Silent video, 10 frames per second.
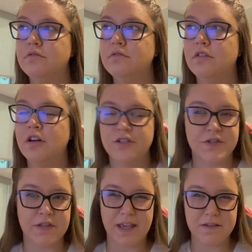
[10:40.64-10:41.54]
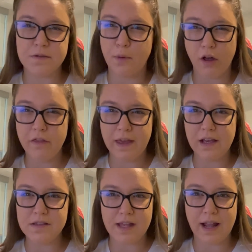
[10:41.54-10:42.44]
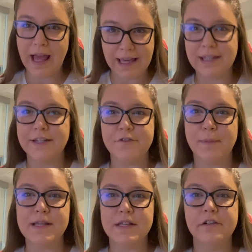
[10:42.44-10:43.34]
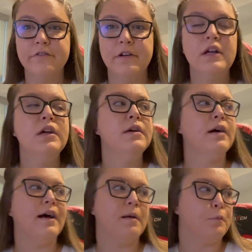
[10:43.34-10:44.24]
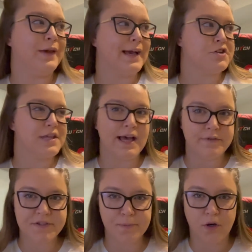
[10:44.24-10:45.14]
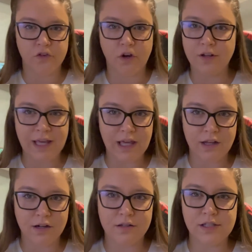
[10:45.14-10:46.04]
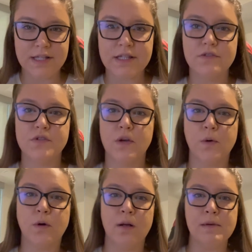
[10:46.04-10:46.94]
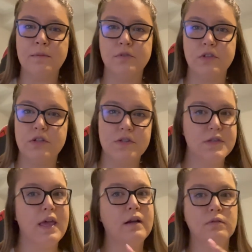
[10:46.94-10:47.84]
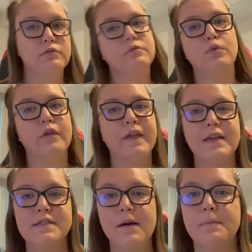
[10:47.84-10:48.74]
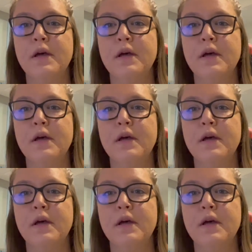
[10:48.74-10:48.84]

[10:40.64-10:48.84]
are just like small things that I can lift myself. We actually have a small dolly in our closet, so I'll be able to just like roll things up.